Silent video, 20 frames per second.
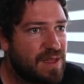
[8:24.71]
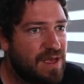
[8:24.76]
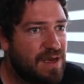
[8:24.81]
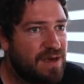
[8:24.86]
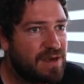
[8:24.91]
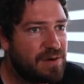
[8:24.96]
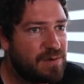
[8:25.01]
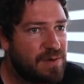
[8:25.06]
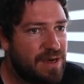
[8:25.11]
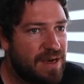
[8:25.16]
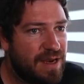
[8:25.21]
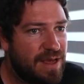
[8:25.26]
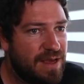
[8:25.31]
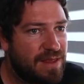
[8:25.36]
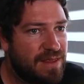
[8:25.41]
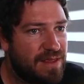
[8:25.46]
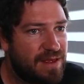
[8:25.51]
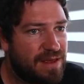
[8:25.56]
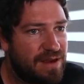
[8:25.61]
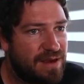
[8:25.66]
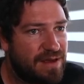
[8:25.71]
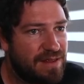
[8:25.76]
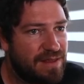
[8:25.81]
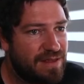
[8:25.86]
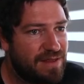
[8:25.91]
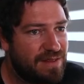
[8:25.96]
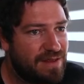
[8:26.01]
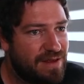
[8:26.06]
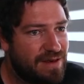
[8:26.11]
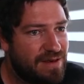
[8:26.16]
I quite like that. I
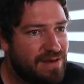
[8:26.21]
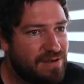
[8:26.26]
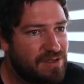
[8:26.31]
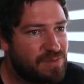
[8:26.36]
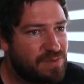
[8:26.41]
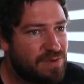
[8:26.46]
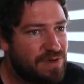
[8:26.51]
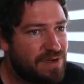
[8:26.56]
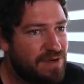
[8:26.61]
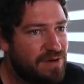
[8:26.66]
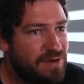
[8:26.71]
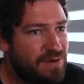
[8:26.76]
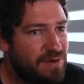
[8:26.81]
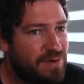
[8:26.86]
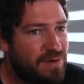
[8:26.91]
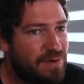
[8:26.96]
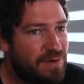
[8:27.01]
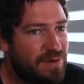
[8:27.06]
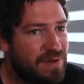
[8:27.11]
think that looks pretty cool.